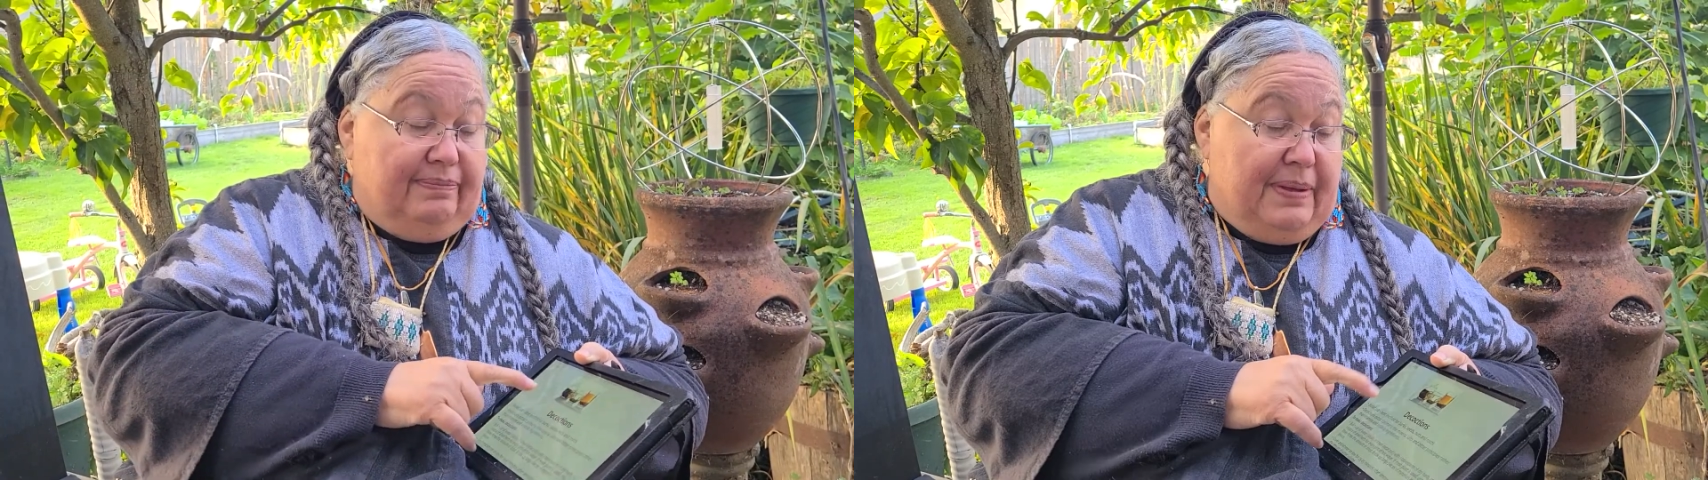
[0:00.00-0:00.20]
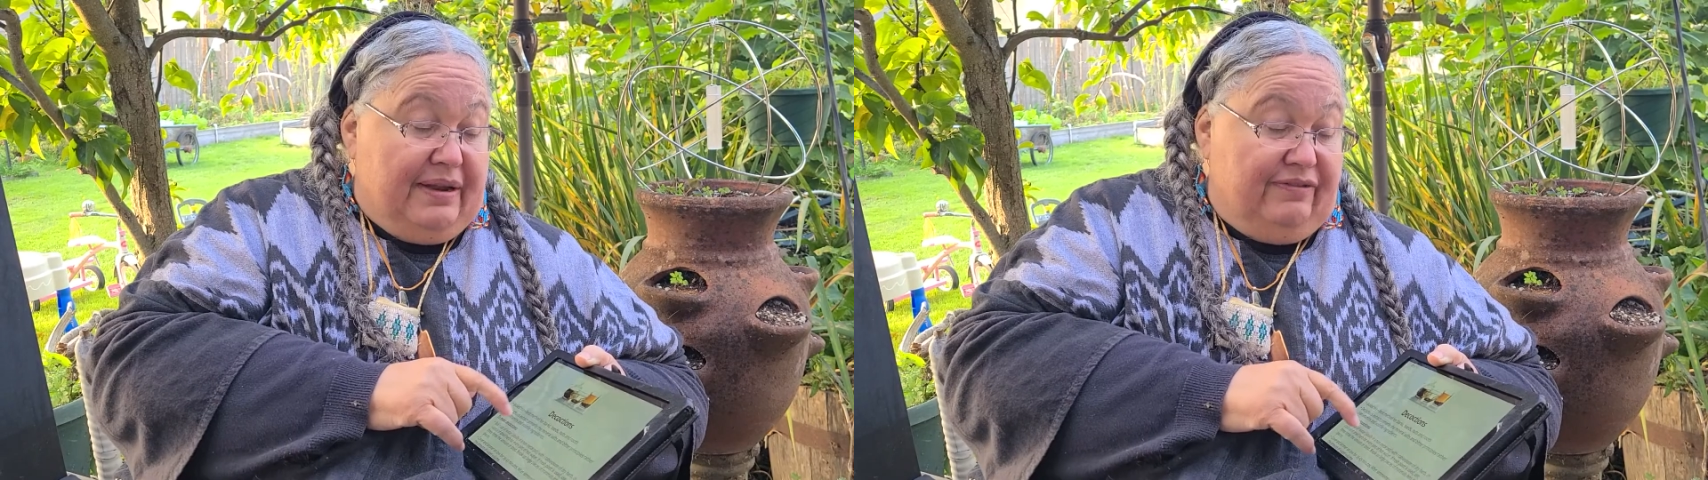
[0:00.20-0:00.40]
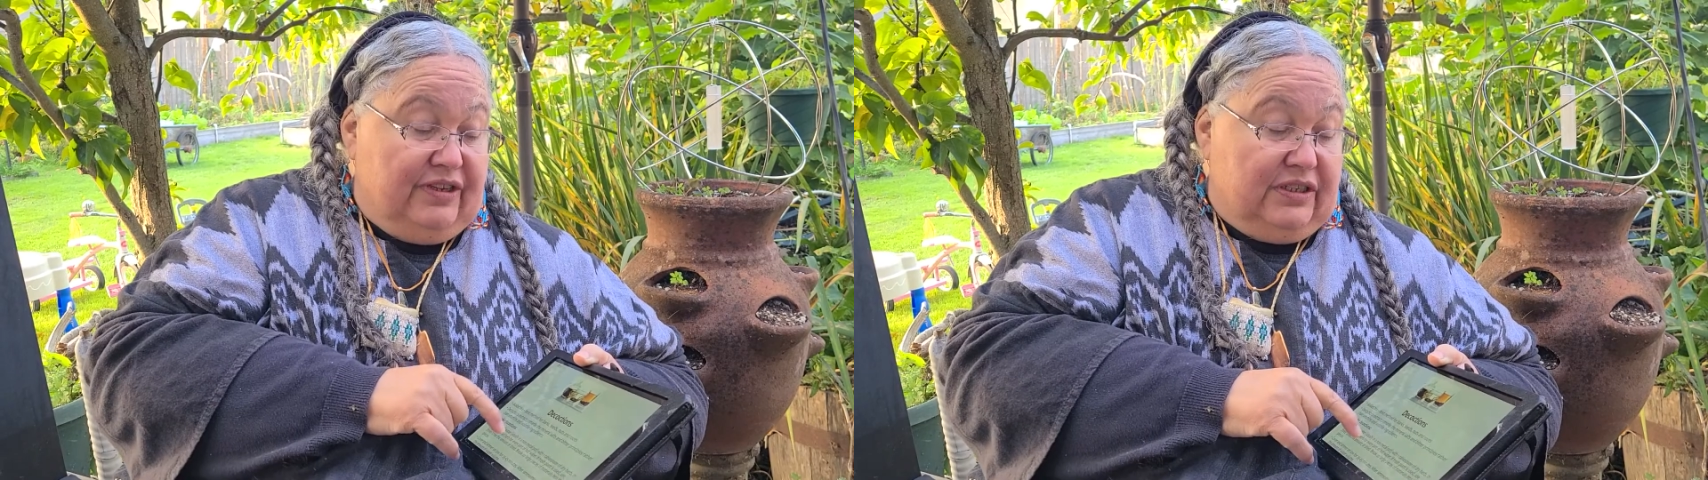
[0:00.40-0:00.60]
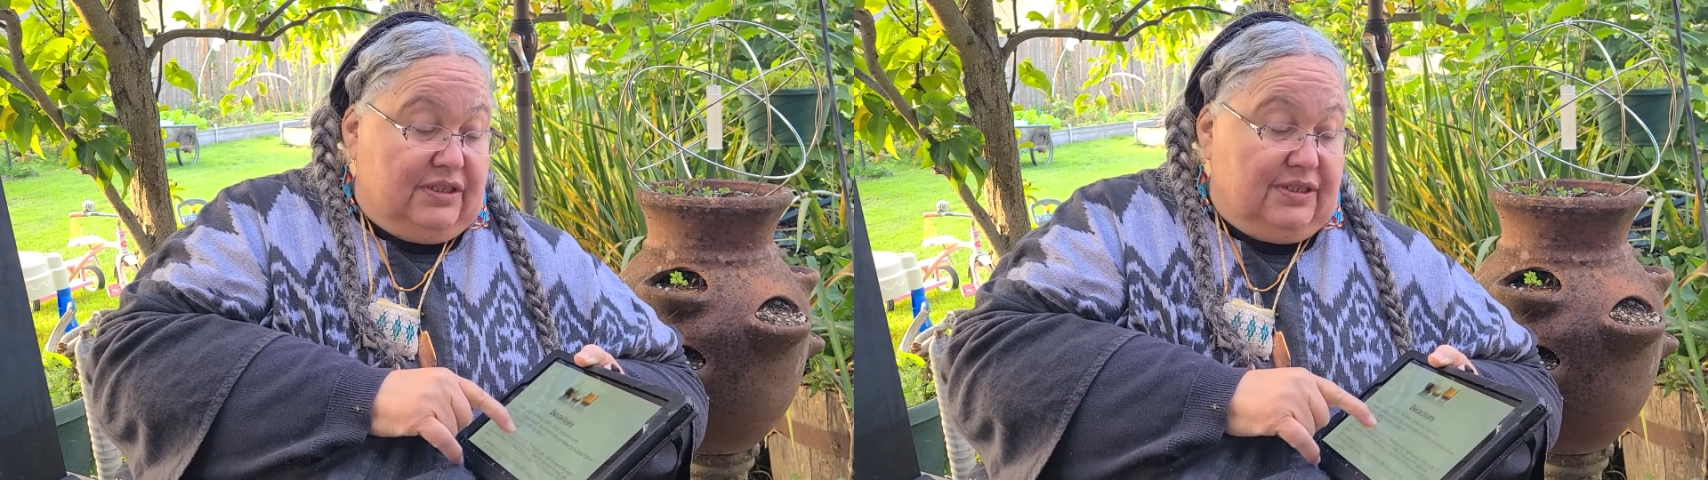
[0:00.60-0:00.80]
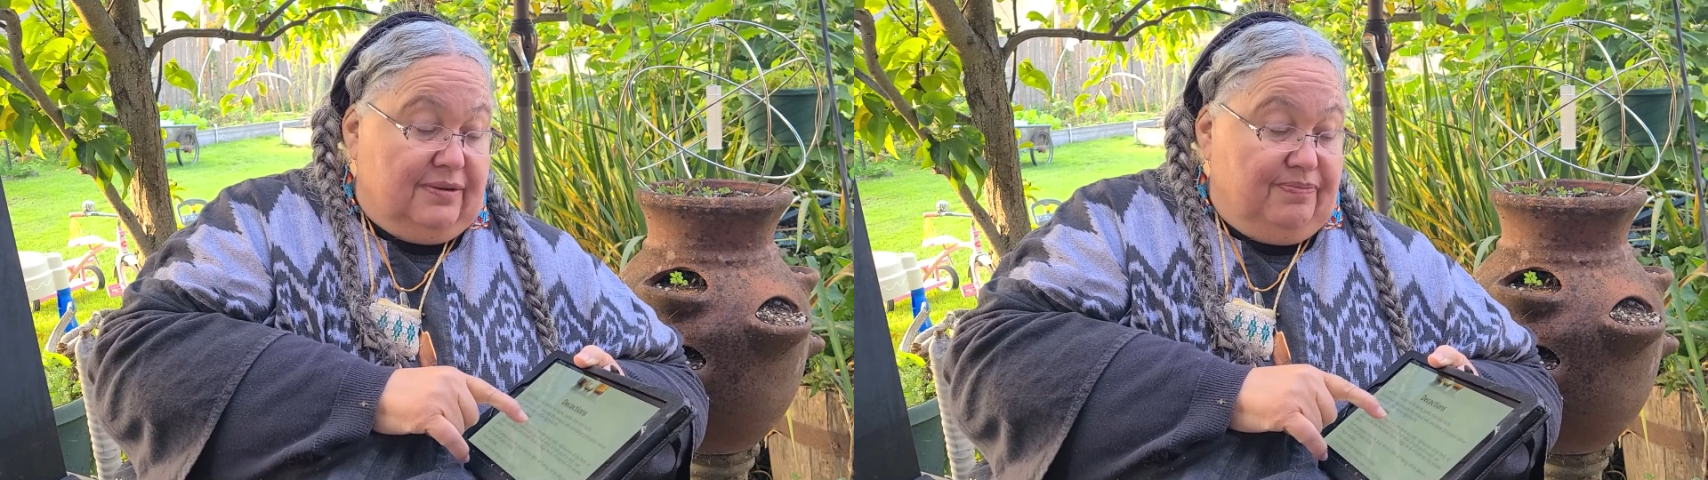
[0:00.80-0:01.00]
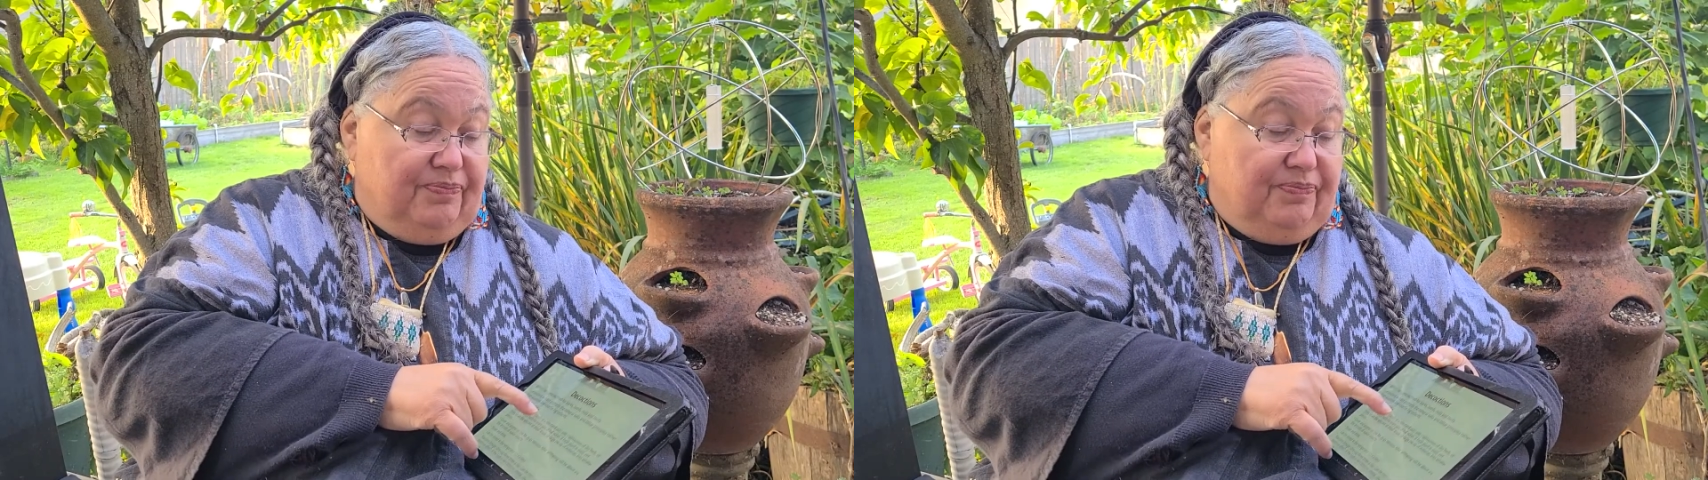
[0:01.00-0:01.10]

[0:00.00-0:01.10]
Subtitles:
benefits.